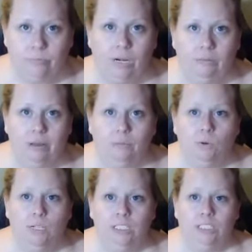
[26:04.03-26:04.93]
I'm
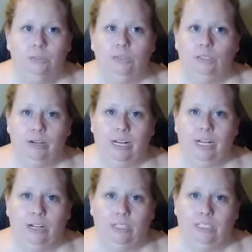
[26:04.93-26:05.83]
going to do a training
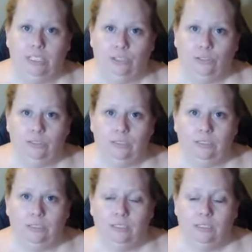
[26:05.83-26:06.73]
on sigils